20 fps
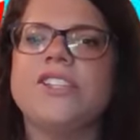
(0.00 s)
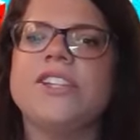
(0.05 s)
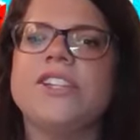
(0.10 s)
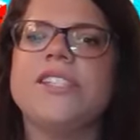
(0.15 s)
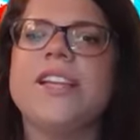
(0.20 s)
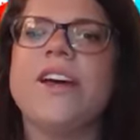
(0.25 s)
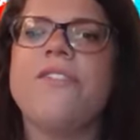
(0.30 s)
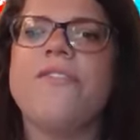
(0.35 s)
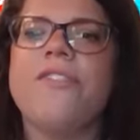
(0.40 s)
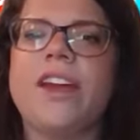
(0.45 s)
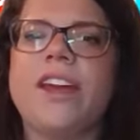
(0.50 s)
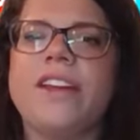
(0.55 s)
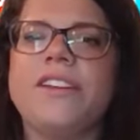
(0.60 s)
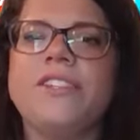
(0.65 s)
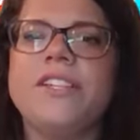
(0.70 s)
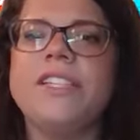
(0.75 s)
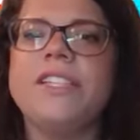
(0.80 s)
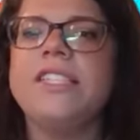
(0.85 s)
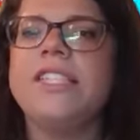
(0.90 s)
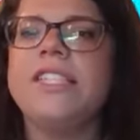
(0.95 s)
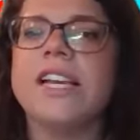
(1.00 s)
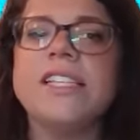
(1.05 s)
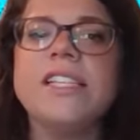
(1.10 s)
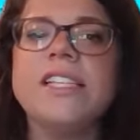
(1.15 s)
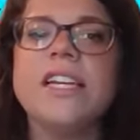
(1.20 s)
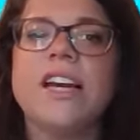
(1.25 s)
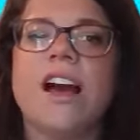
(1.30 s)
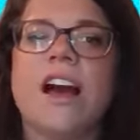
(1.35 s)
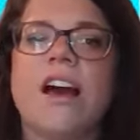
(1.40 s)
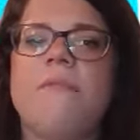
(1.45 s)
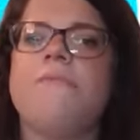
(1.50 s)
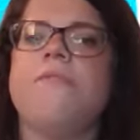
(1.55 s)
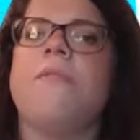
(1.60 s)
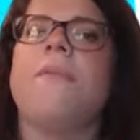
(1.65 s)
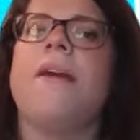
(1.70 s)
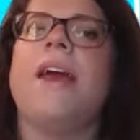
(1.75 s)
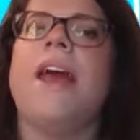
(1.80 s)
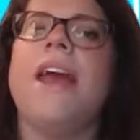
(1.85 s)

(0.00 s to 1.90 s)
Your salvation doesn't come from